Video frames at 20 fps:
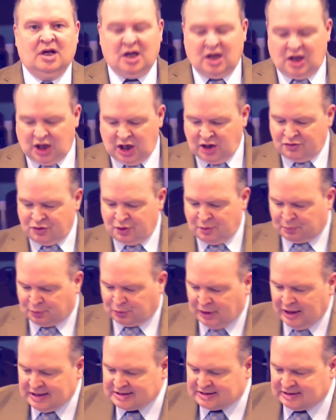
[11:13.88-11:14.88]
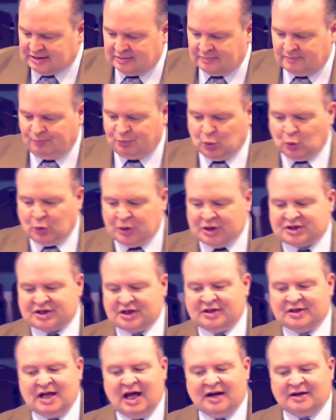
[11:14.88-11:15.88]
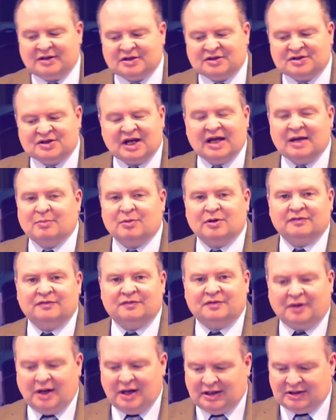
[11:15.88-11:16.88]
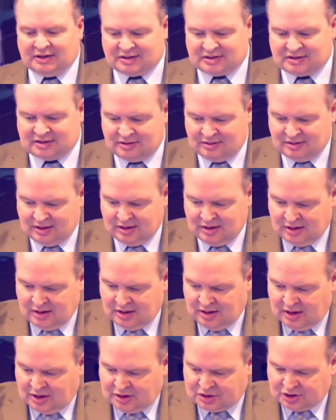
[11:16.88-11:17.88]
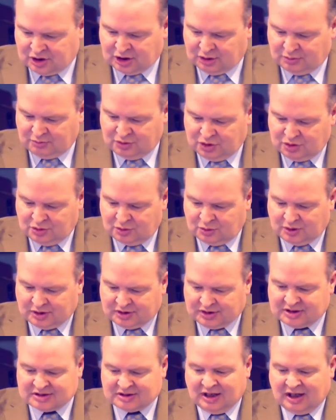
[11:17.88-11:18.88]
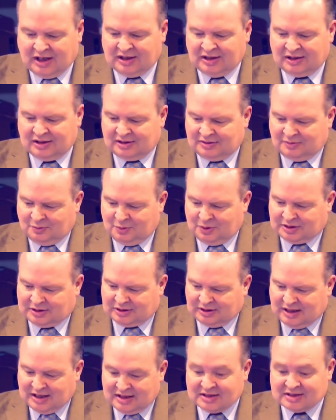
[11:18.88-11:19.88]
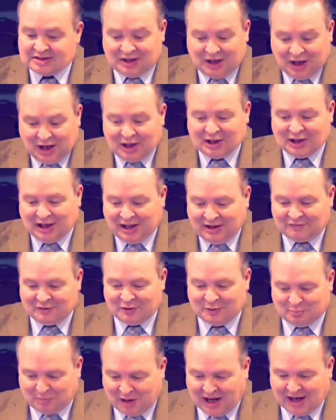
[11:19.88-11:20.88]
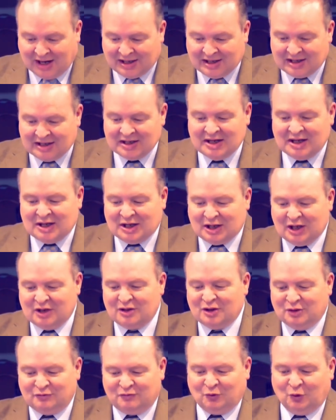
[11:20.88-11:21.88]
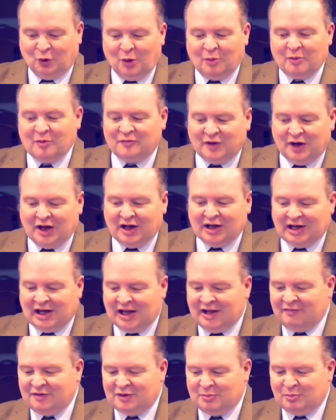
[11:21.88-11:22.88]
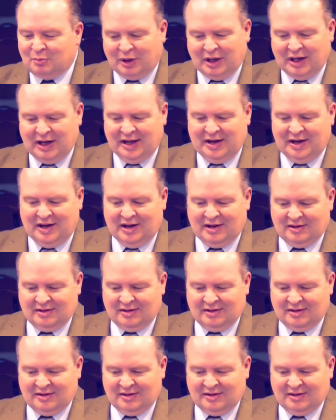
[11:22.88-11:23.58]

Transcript: In the present, we sit down at the table of grace to commune with his unleavened body in the form of unleavened bread.